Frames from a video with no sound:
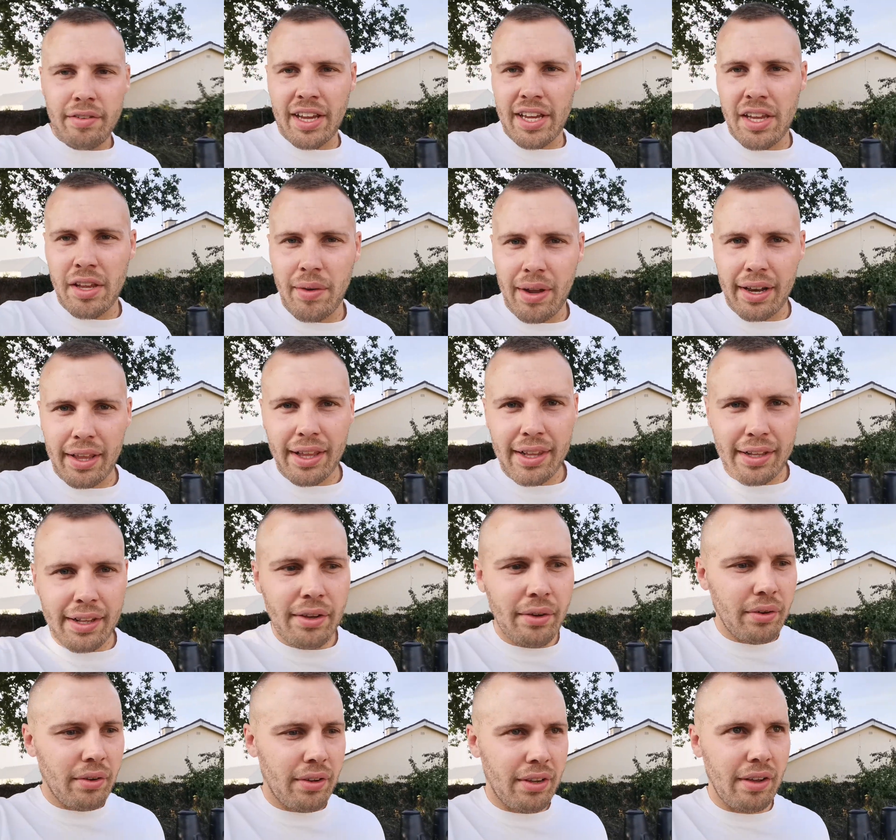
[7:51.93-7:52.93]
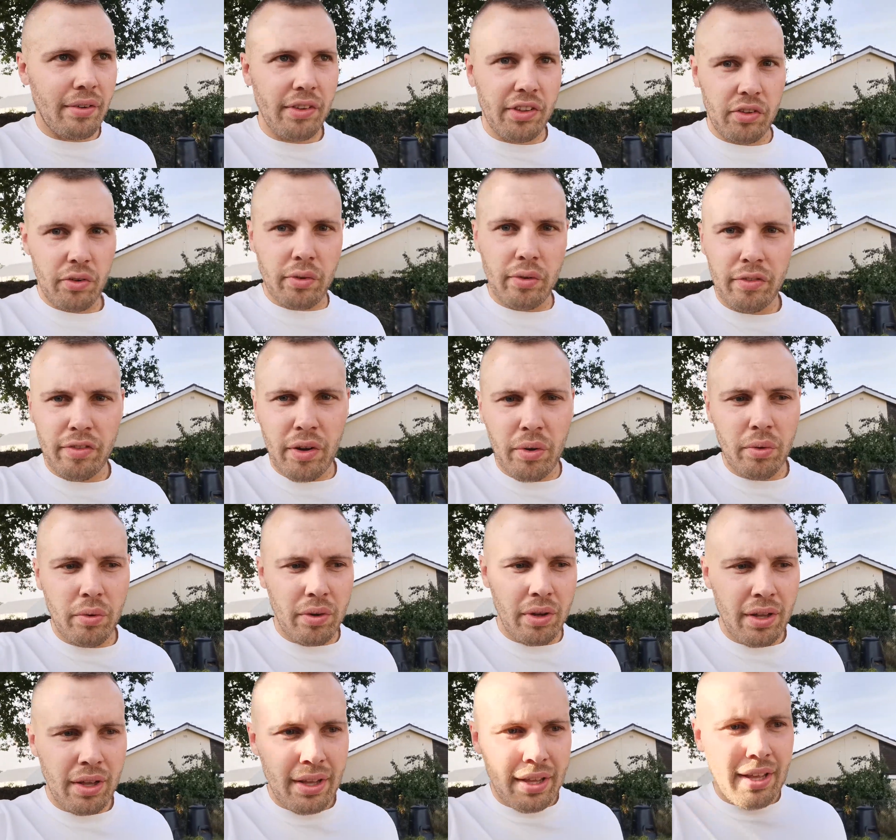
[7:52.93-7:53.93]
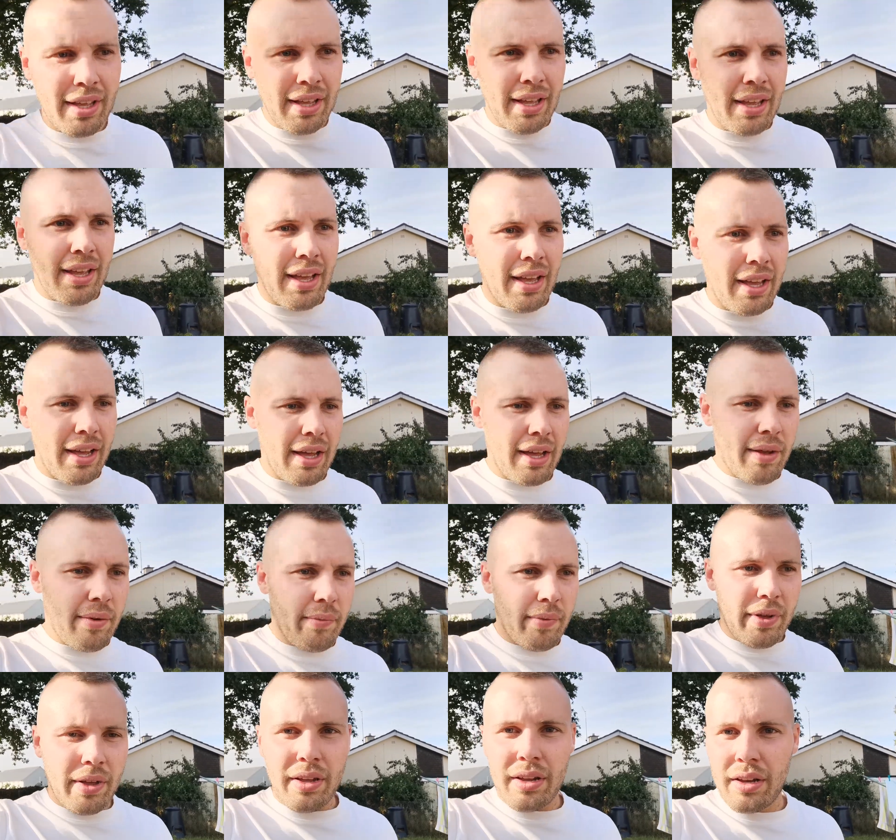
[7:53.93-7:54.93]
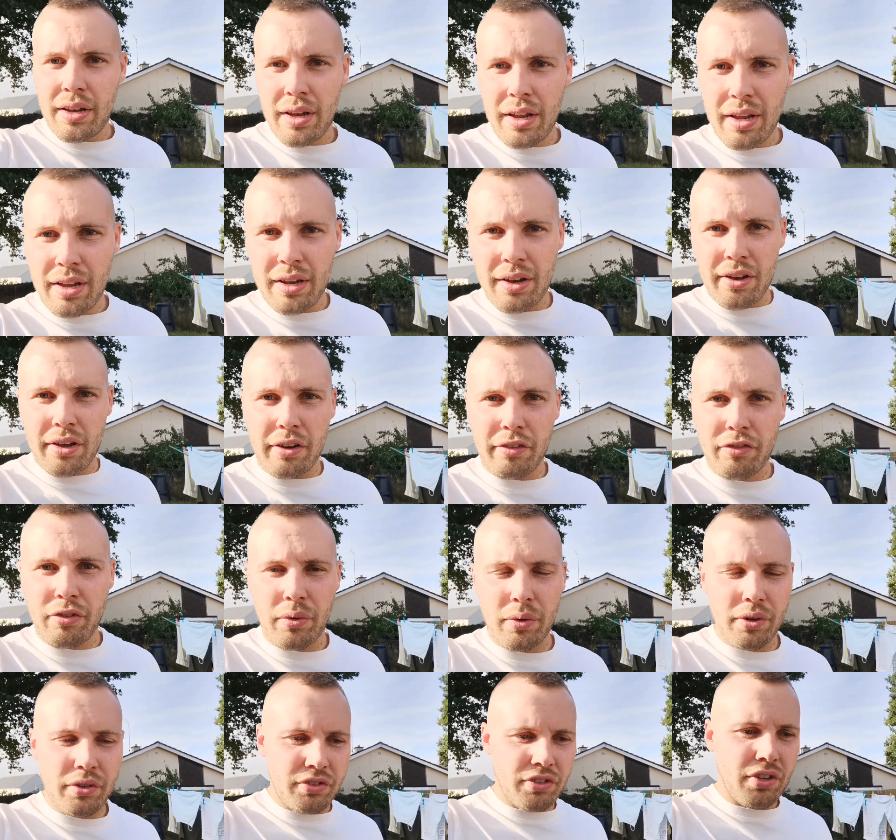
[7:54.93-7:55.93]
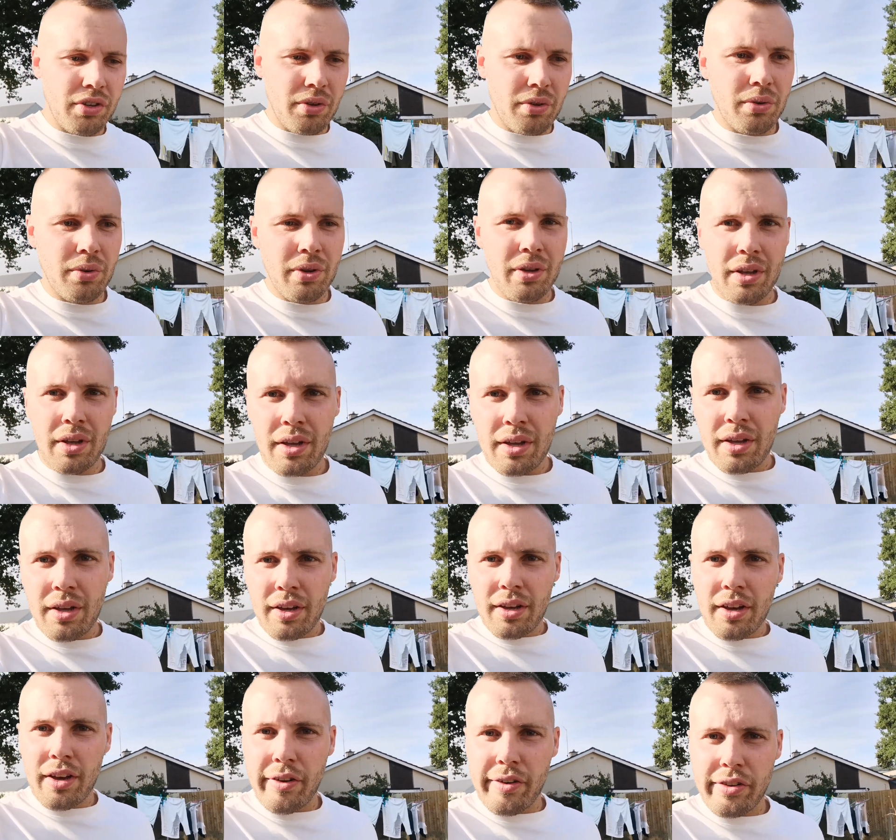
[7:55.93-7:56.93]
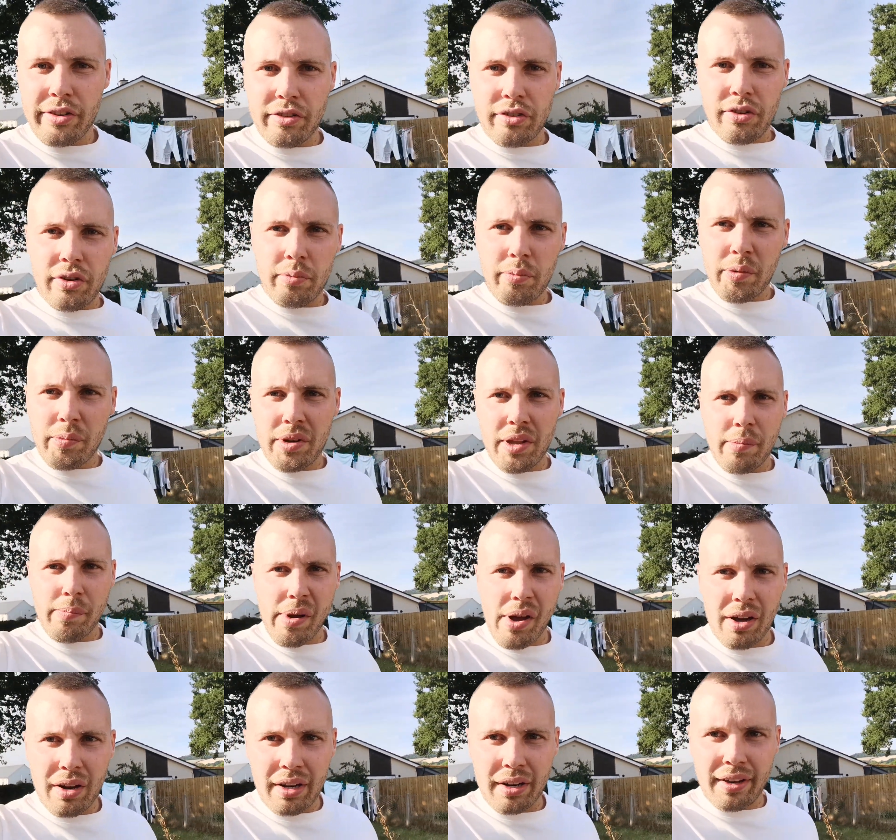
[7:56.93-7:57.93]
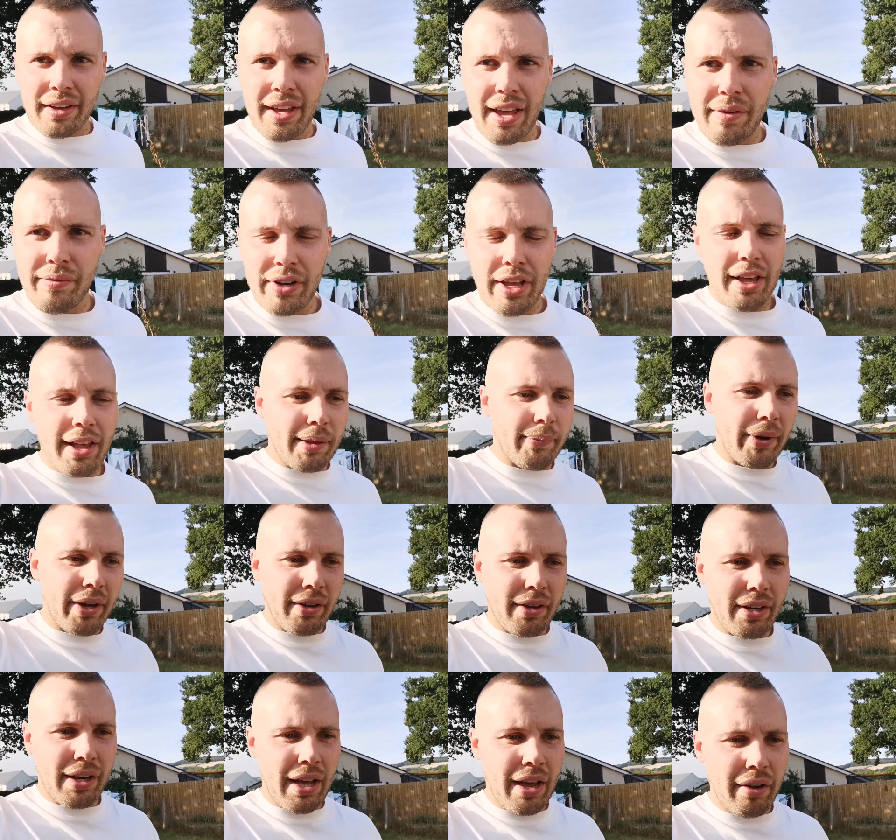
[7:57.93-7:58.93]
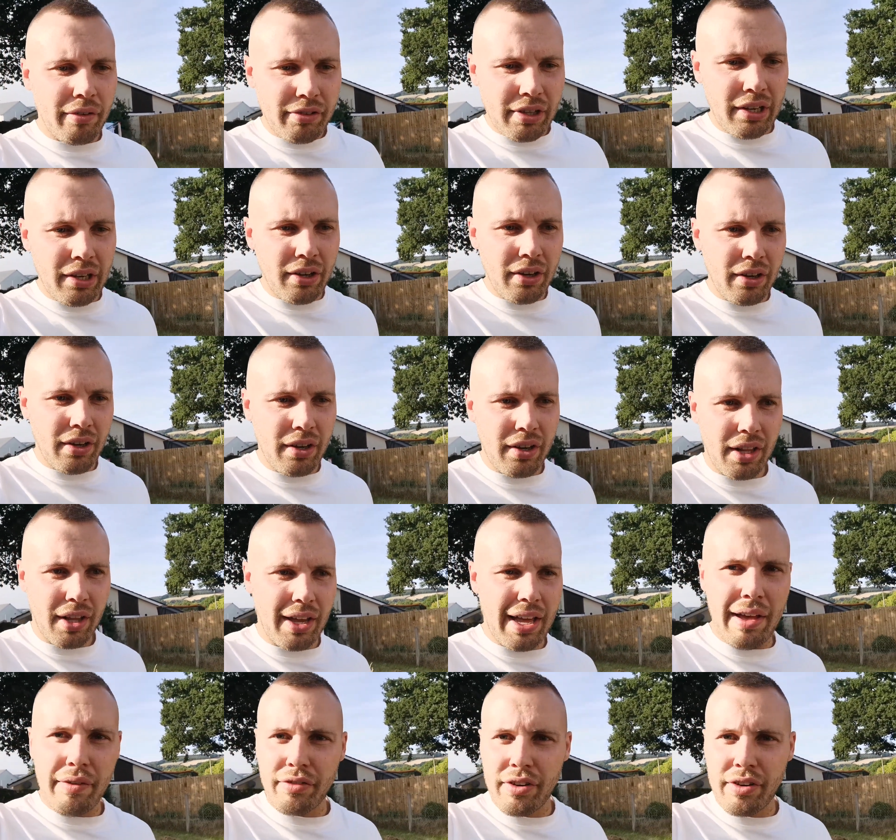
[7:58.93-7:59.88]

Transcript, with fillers: Thank you Alex Neil, that was your fault. Um, look forward to going to probably a Buckland game next, but I'm going to have to look because I